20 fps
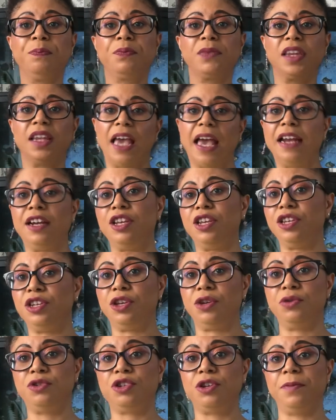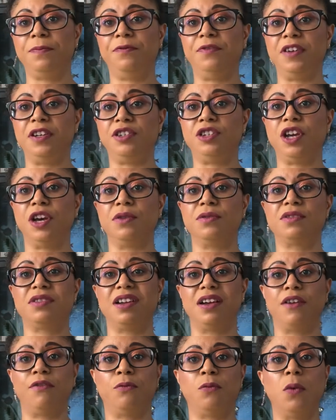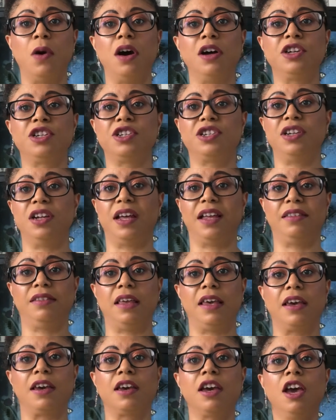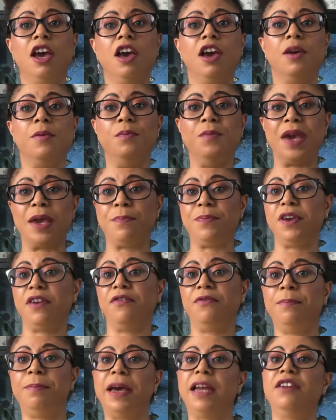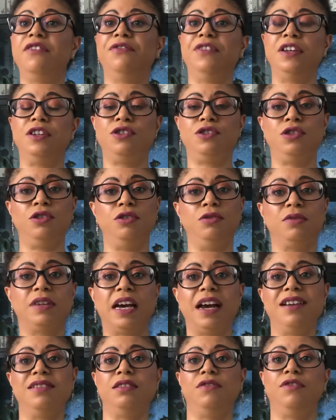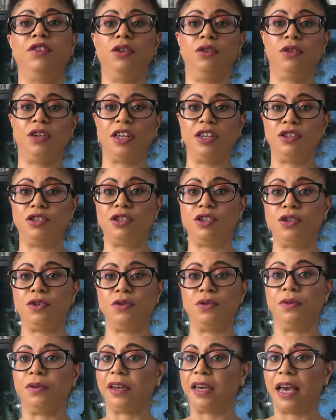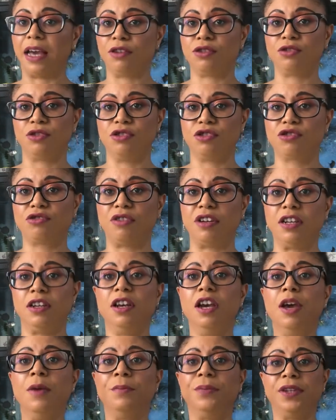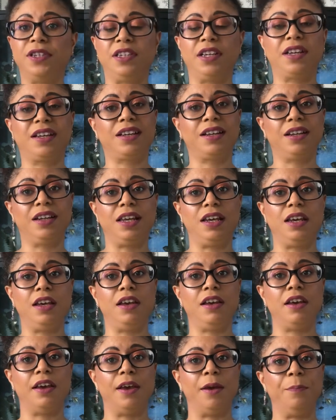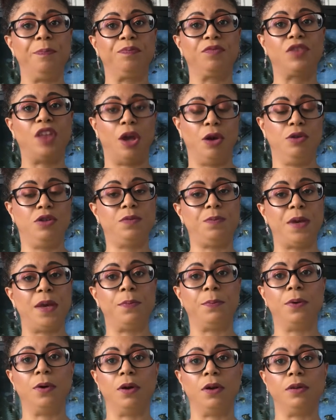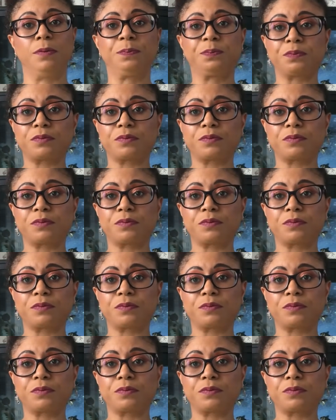any YouTube videos that I've watched that I think may be of benefit to you guys if you're looking to get a sunscreen, particularly those people